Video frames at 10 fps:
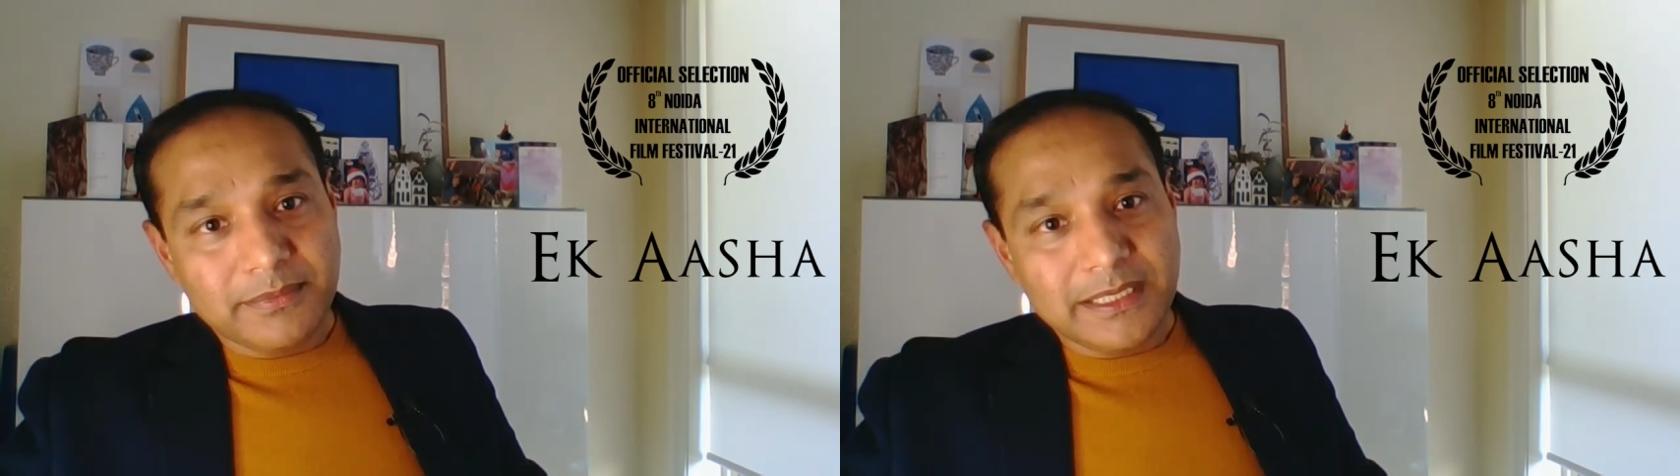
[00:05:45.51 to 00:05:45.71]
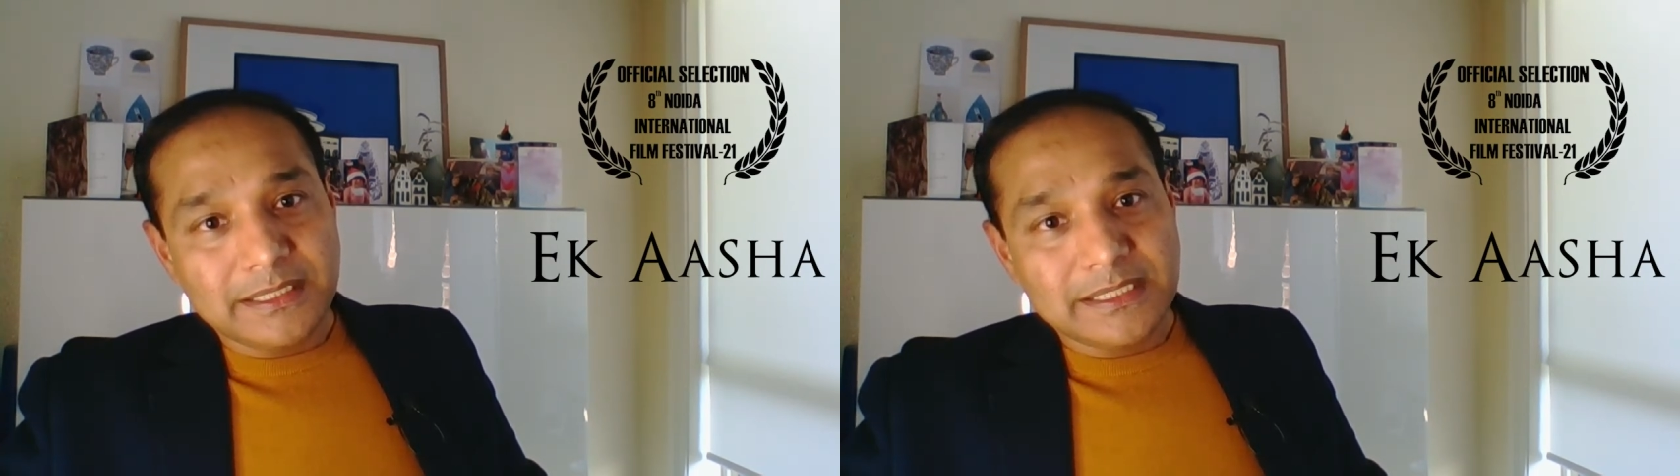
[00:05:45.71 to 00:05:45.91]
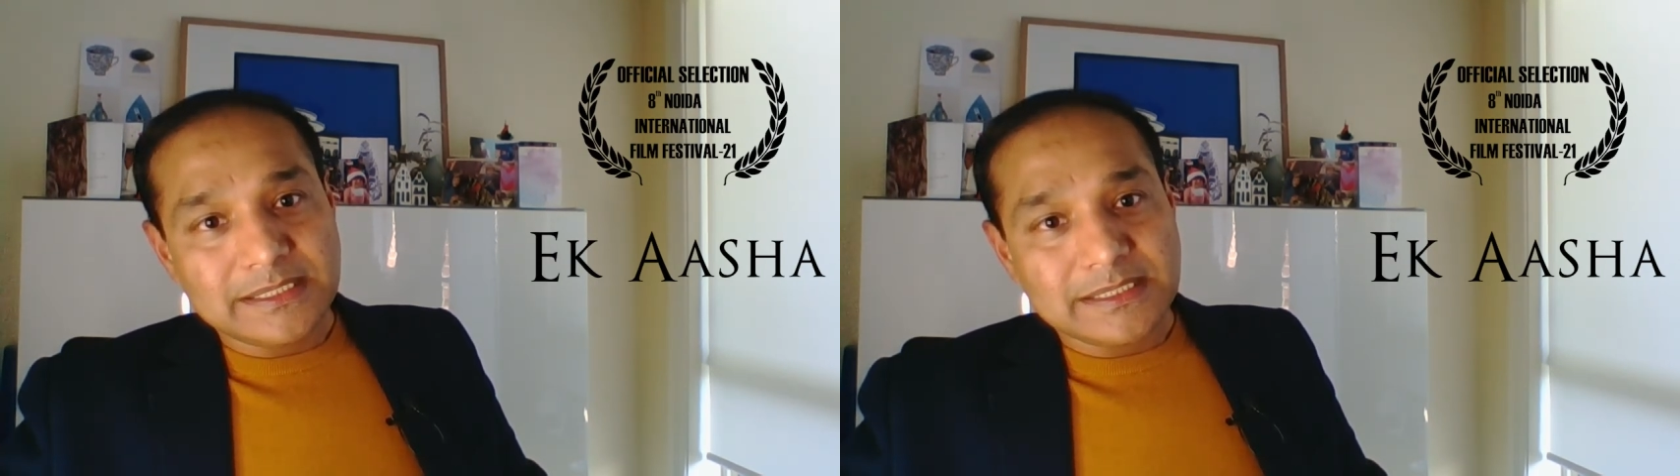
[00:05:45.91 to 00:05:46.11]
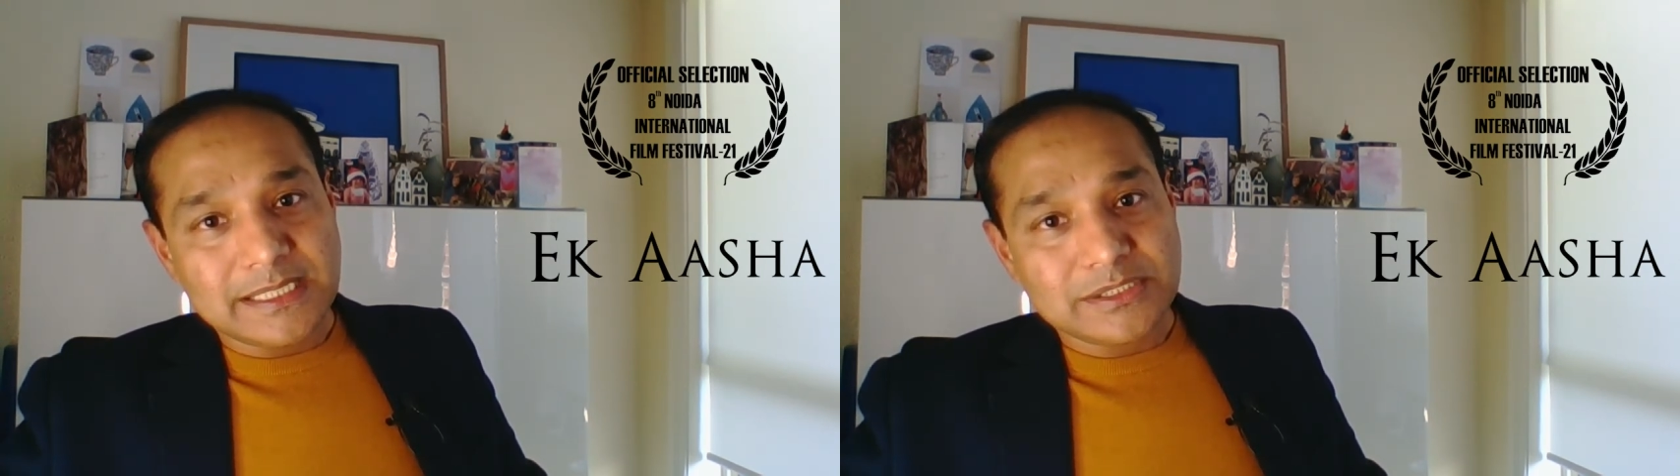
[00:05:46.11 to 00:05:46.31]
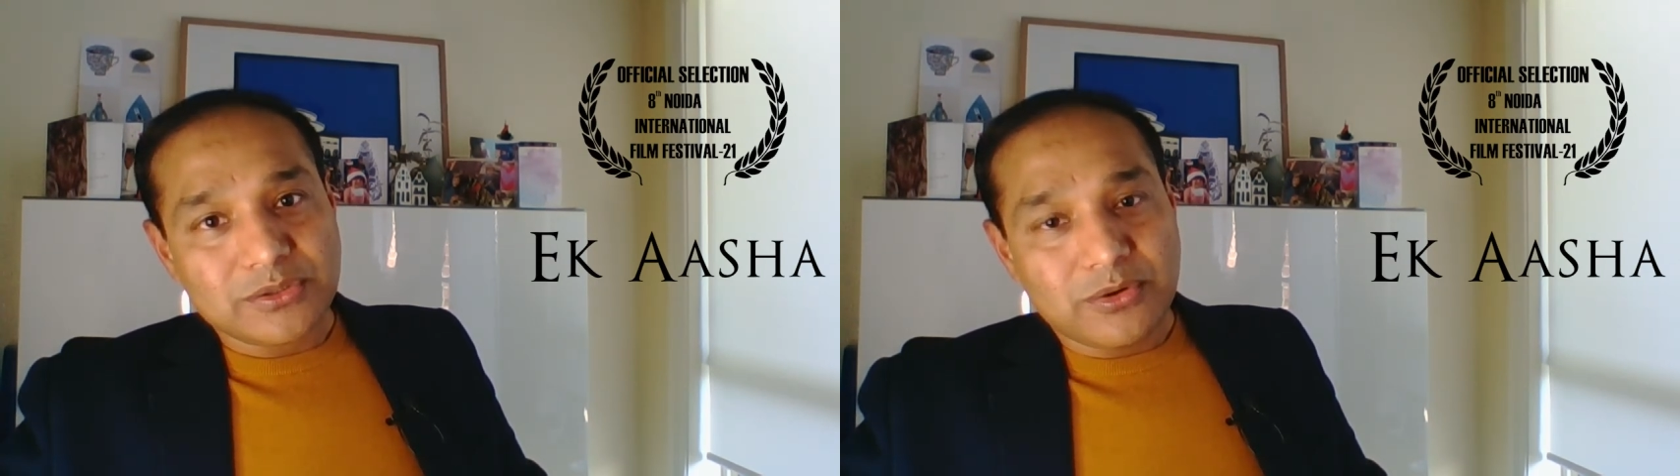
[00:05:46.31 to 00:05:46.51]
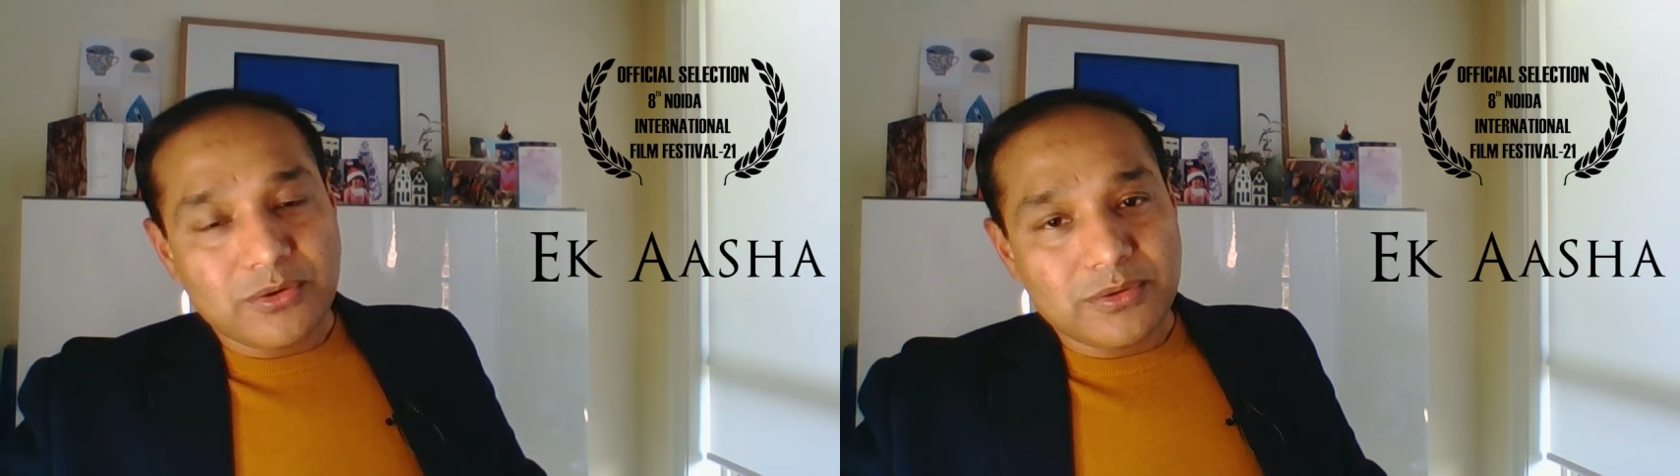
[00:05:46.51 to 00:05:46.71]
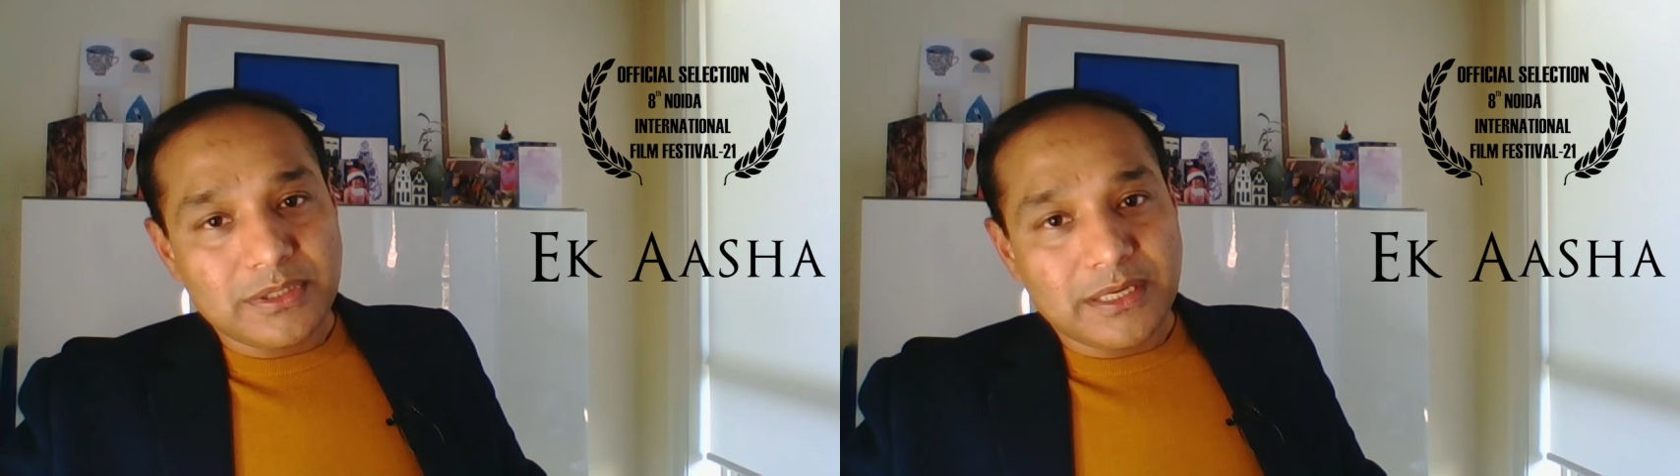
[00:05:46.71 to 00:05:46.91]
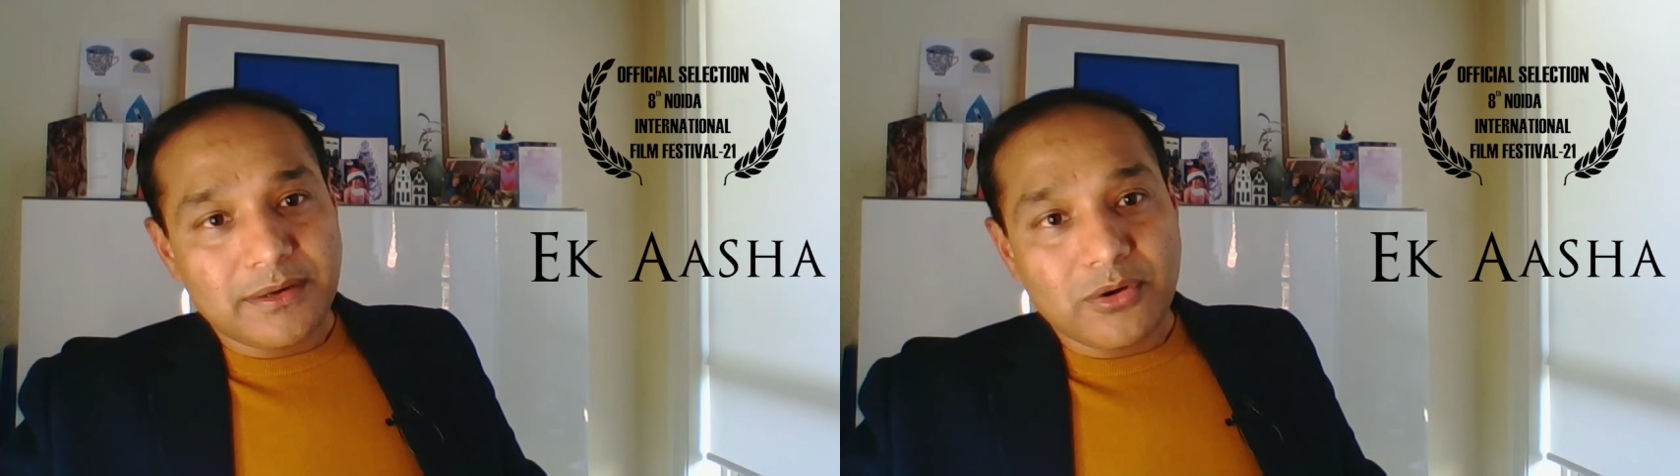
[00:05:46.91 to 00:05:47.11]
in Lisa's own
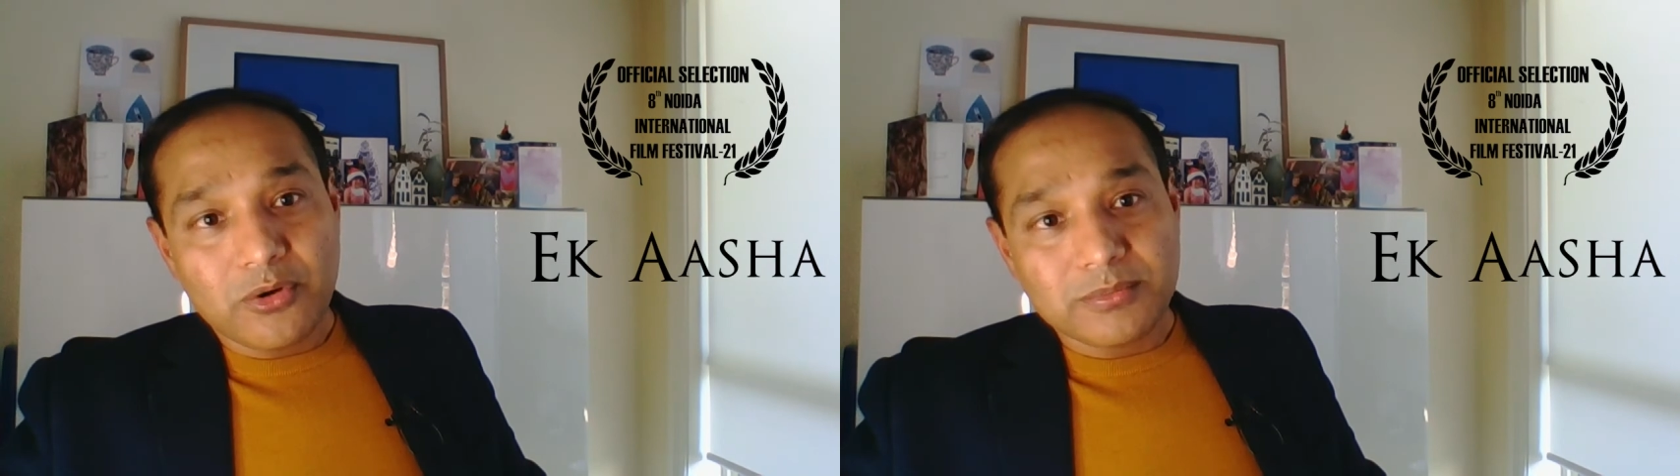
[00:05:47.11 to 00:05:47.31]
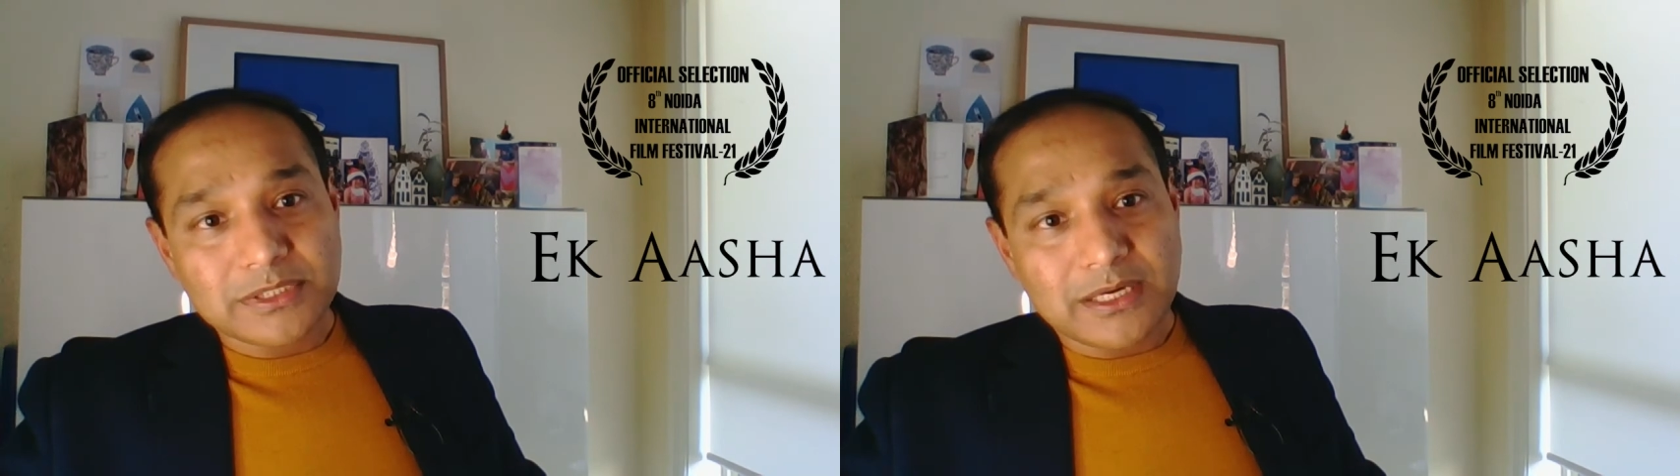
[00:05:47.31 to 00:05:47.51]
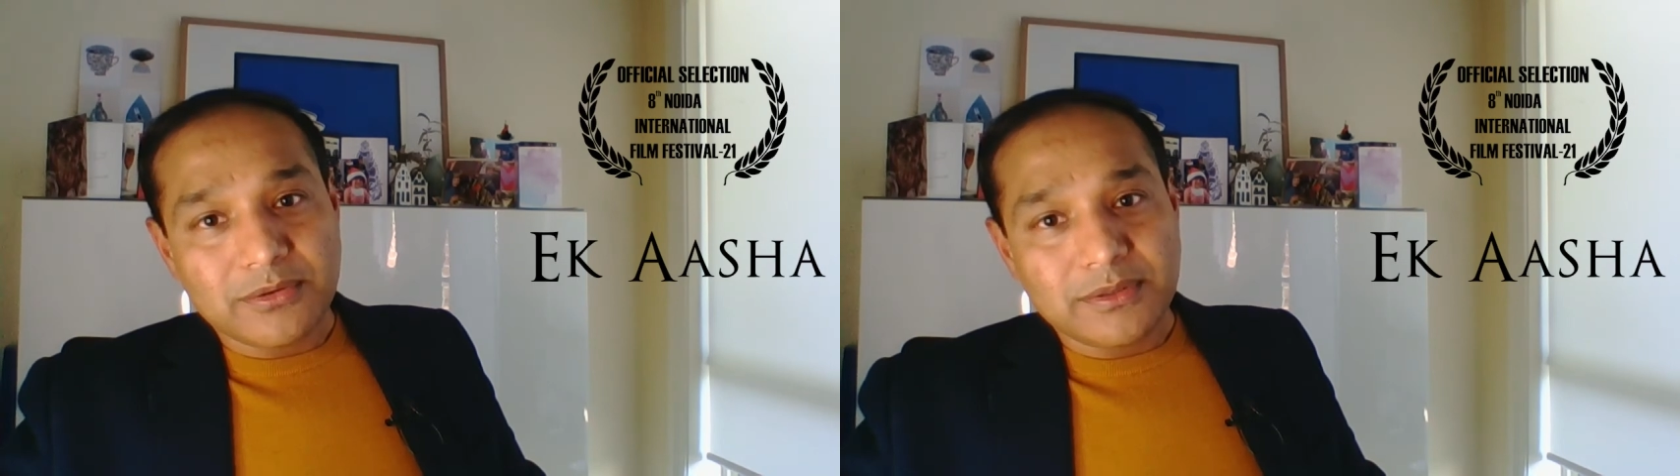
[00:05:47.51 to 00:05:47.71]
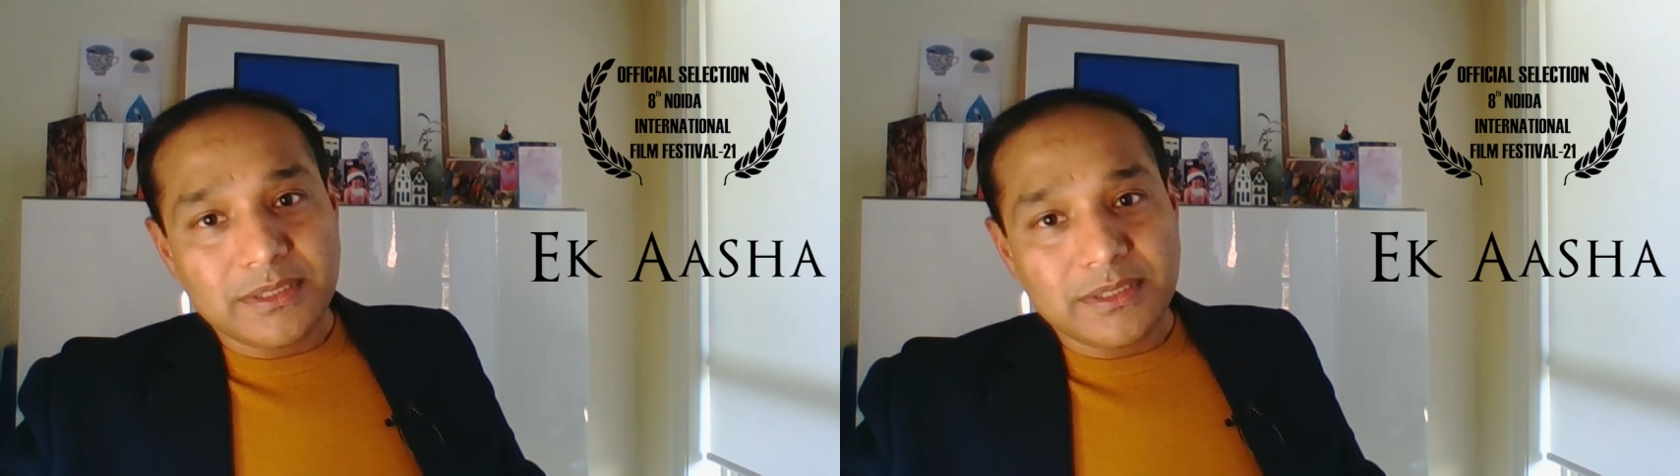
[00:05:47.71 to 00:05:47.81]
hometown.